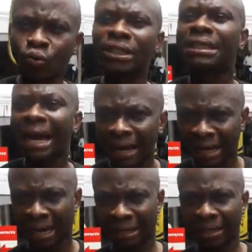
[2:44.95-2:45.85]
with
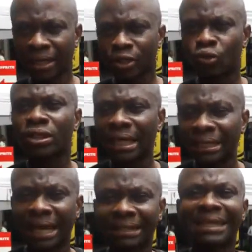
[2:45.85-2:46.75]
Ghana to say
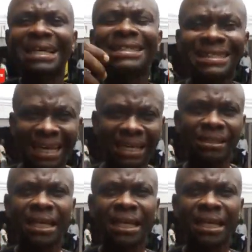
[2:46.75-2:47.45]
that let's take